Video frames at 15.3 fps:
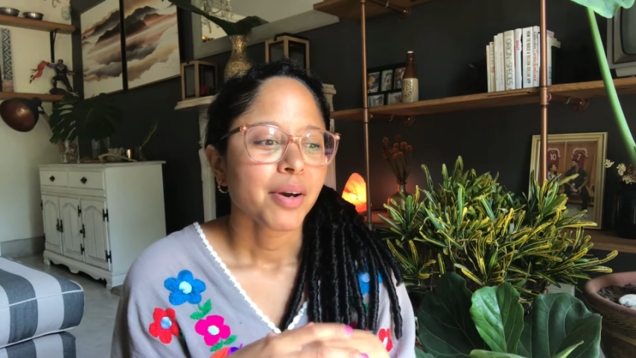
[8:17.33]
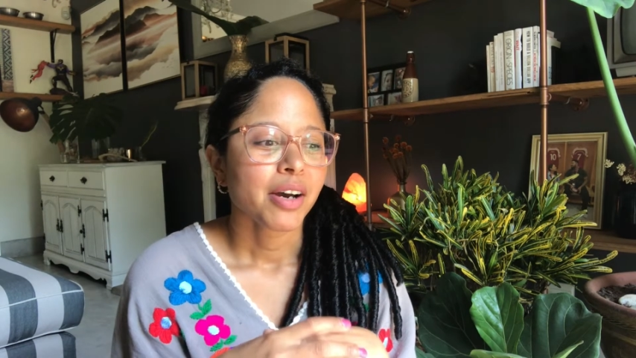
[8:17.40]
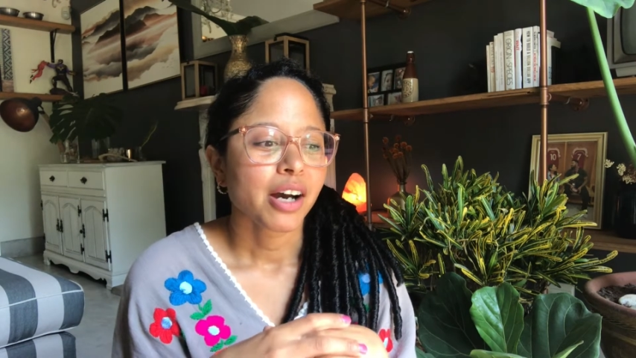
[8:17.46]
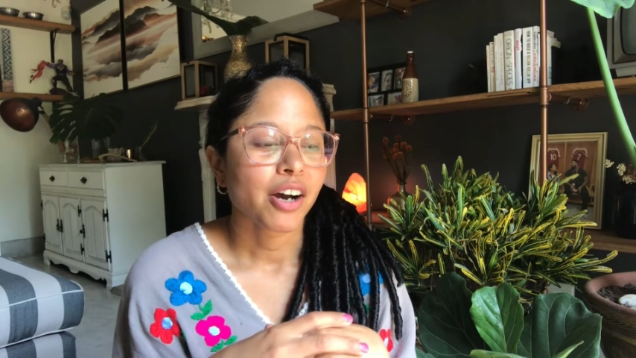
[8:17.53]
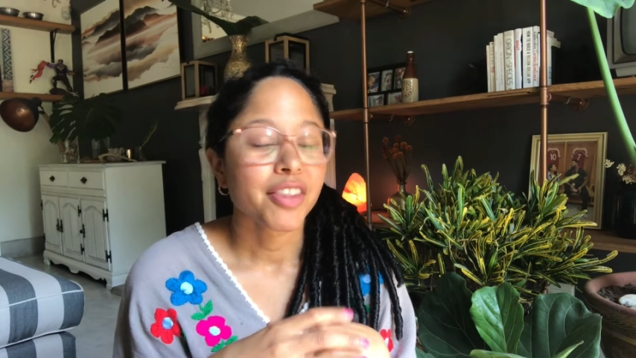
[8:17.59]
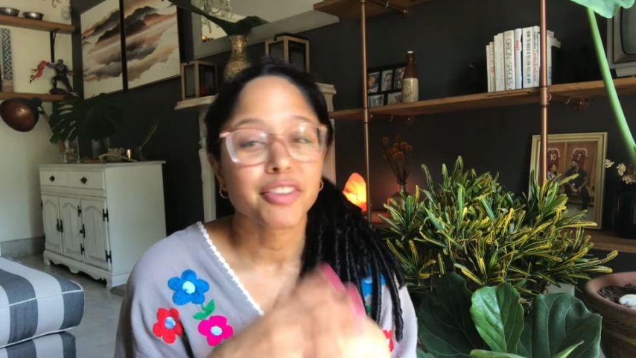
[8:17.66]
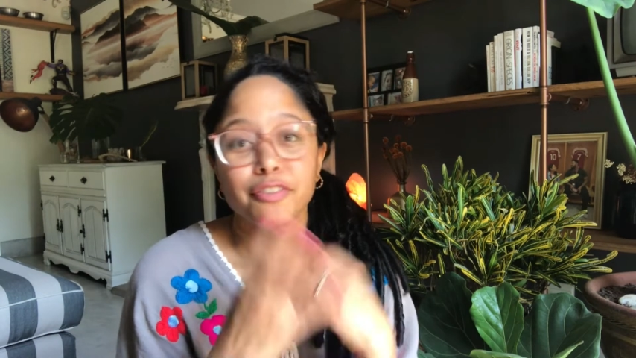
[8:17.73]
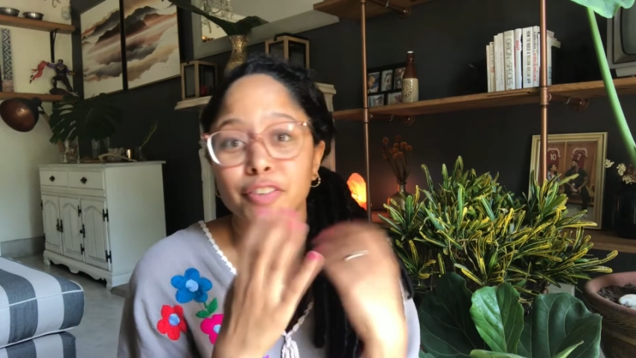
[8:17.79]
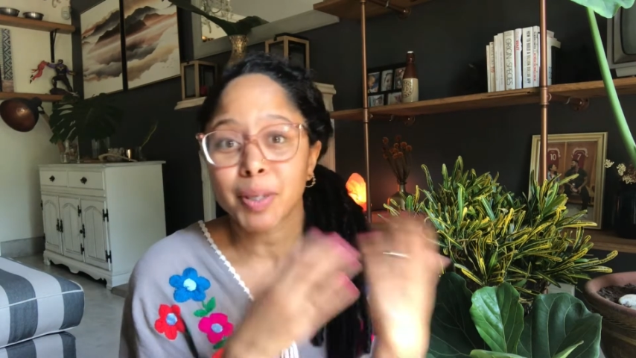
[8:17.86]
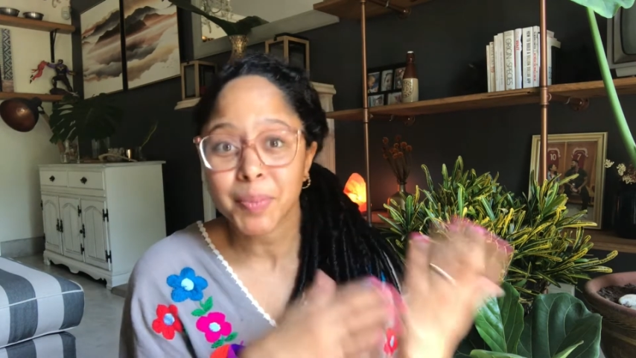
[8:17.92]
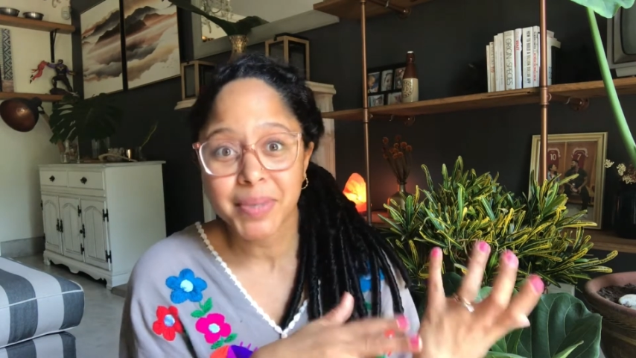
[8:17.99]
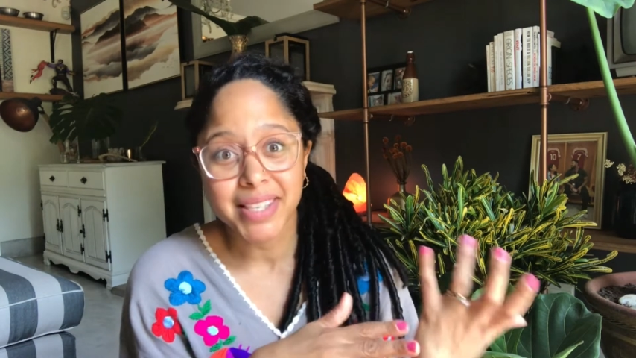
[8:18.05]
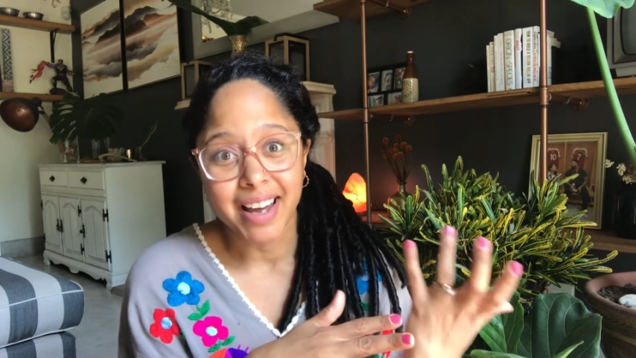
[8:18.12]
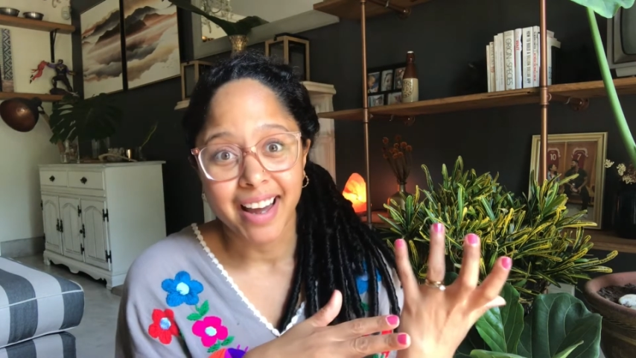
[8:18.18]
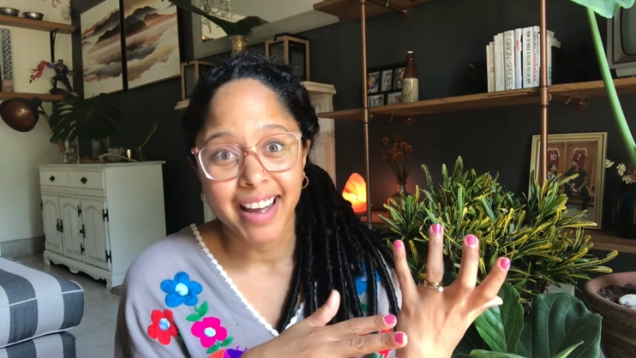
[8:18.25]
On the flip
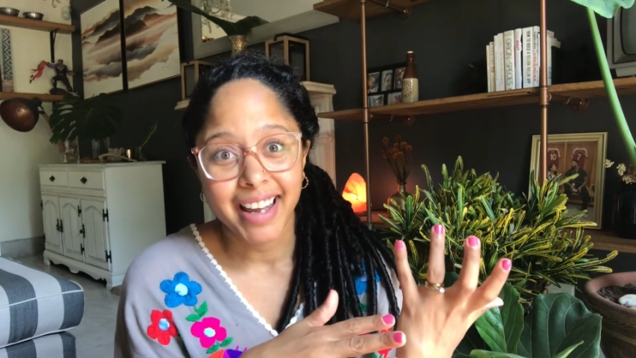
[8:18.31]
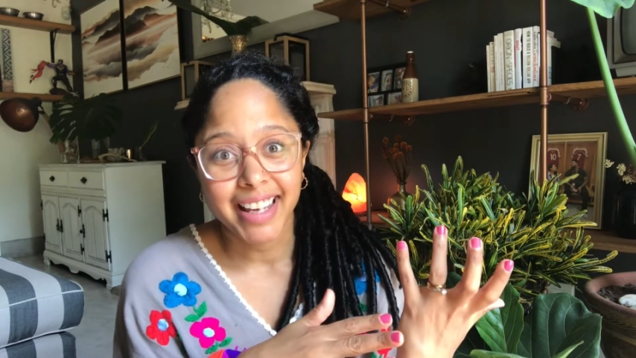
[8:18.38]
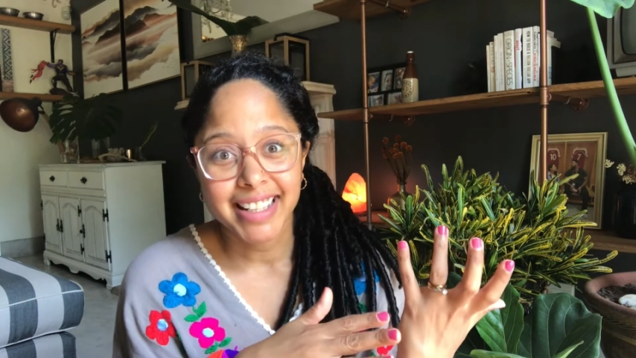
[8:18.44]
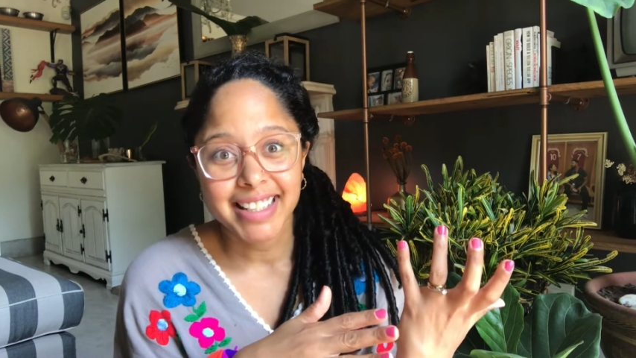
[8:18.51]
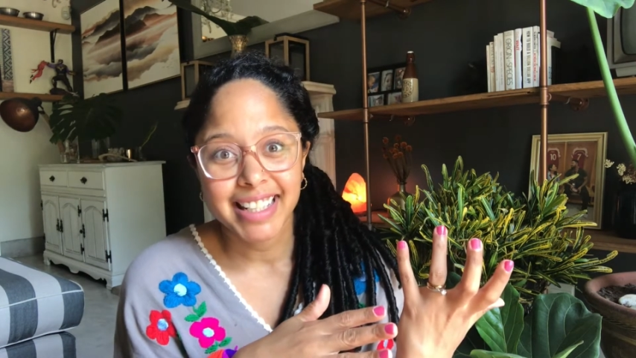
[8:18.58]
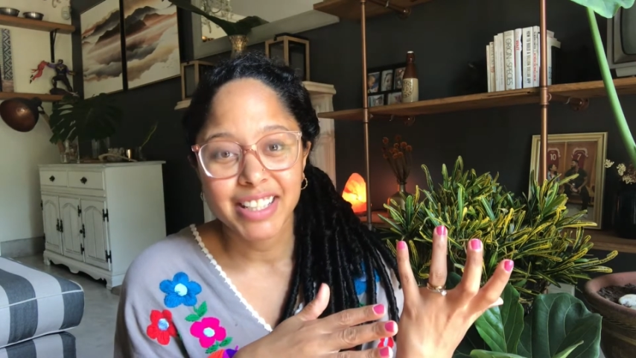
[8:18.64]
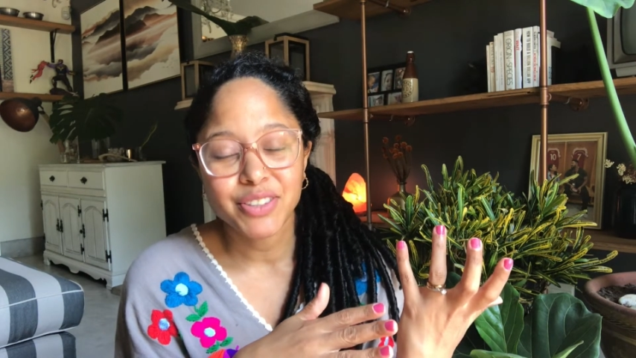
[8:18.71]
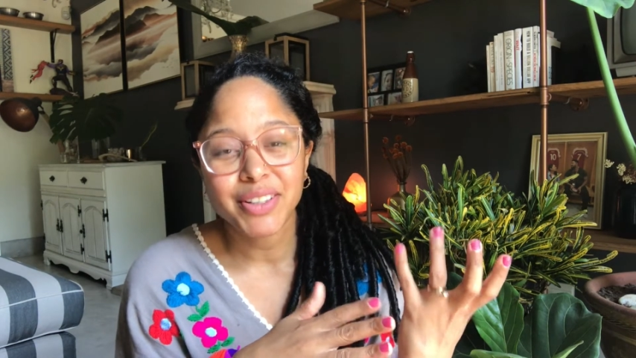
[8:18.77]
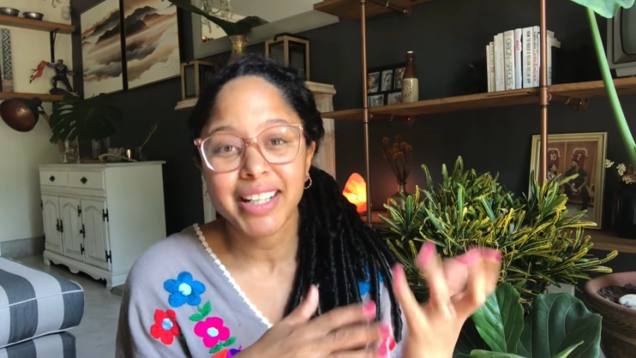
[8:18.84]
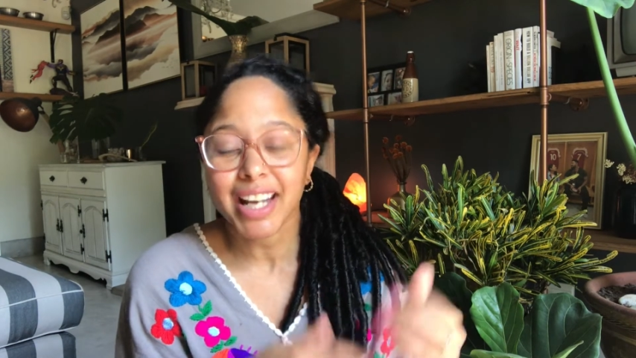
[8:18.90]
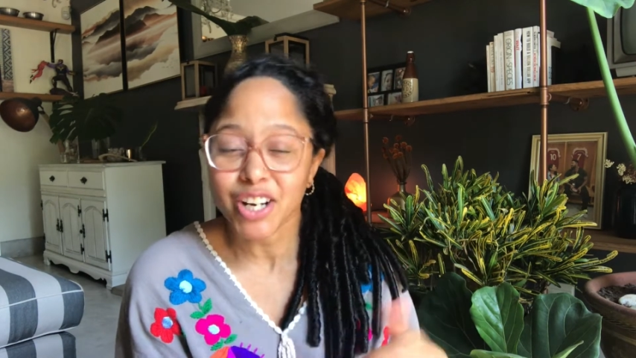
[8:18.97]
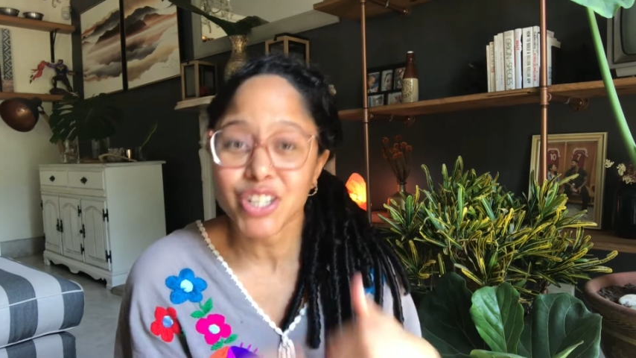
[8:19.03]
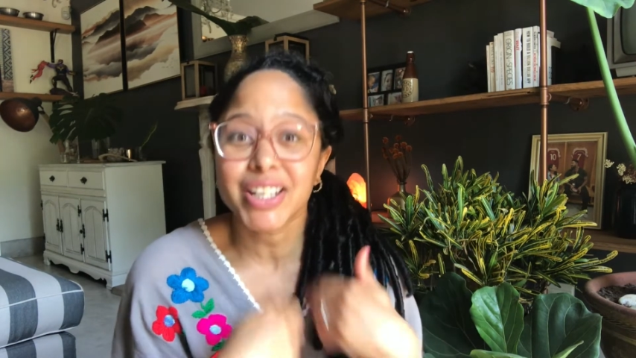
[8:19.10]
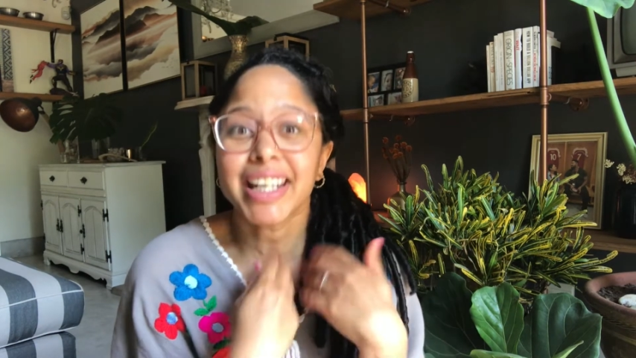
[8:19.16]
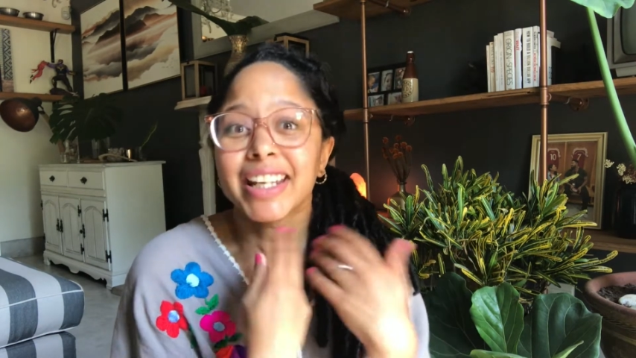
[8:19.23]
side, you can
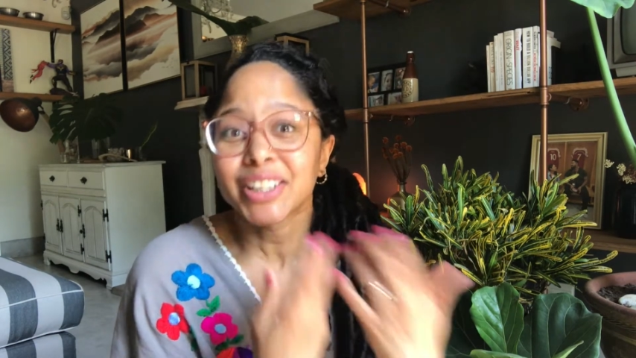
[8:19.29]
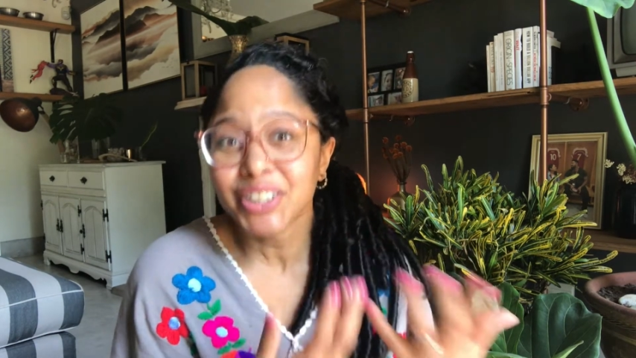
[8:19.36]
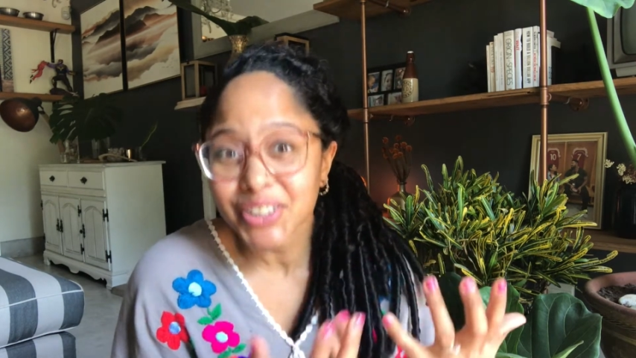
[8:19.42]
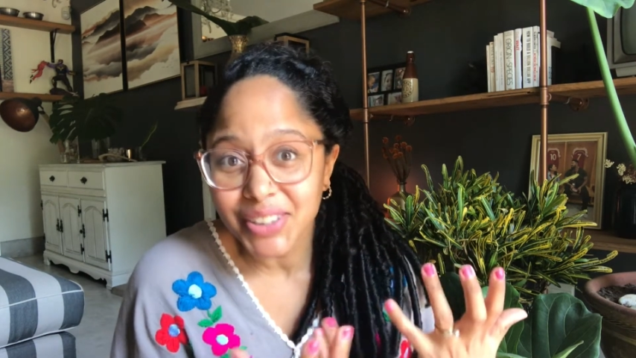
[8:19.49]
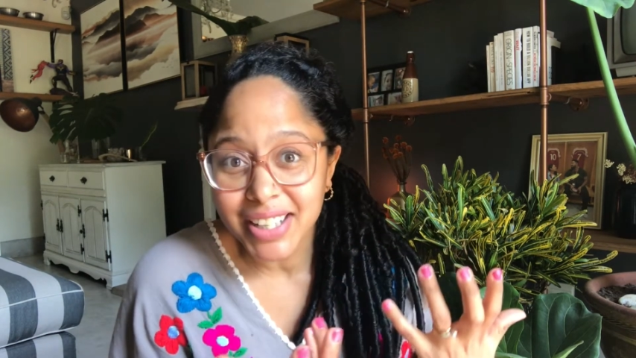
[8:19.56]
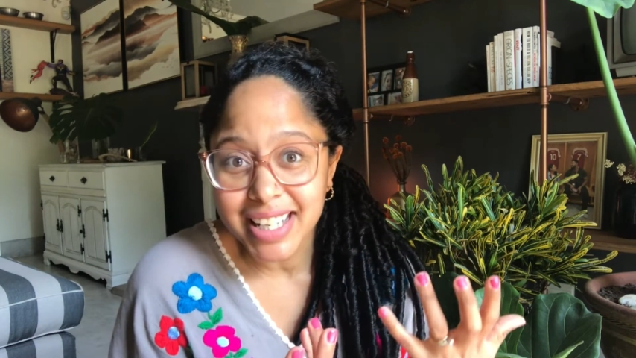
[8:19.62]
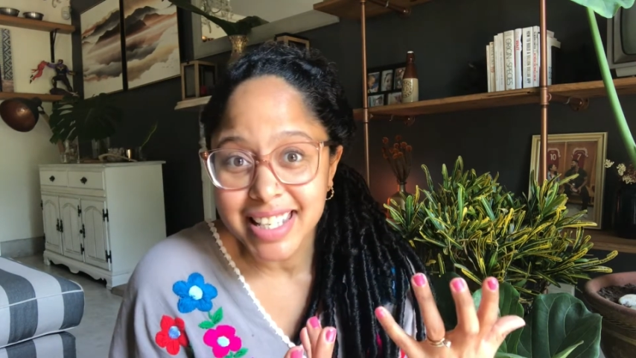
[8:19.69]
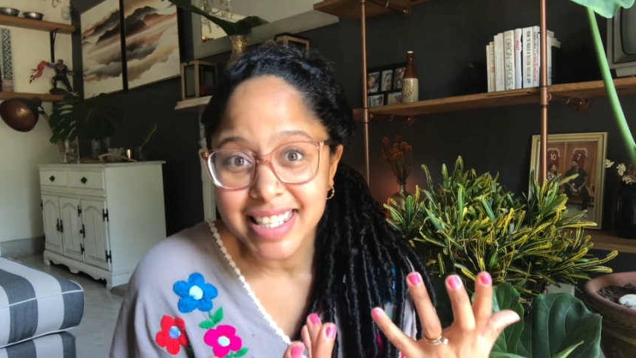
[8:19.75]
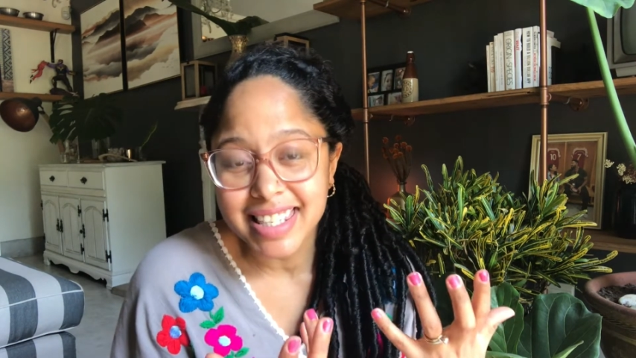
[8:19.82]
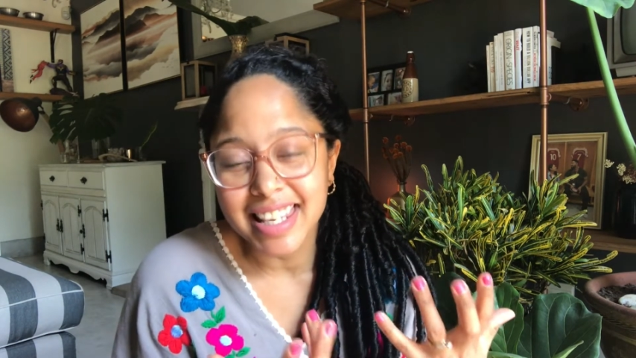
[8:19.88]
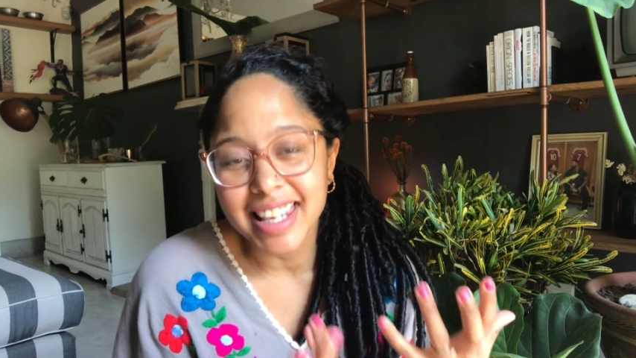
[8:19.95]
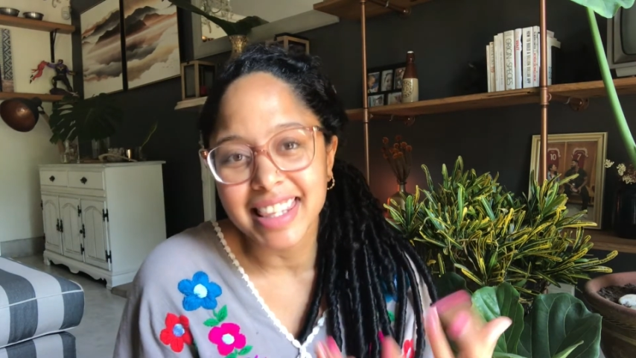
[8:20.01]
actually increase